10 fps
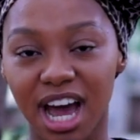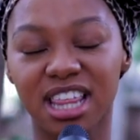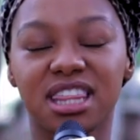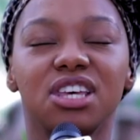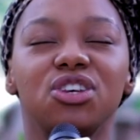I
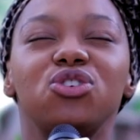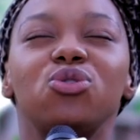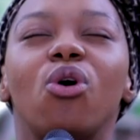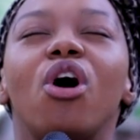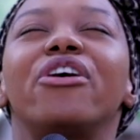think
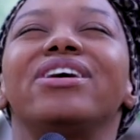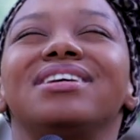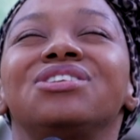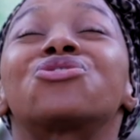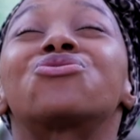you are an
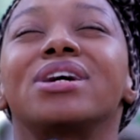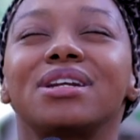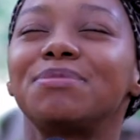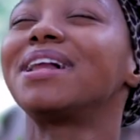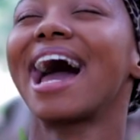
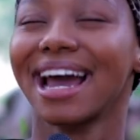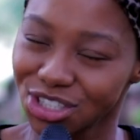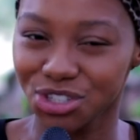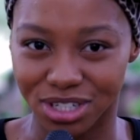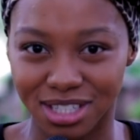incredible
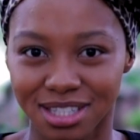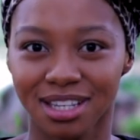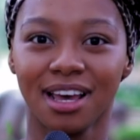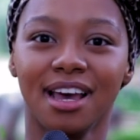actress,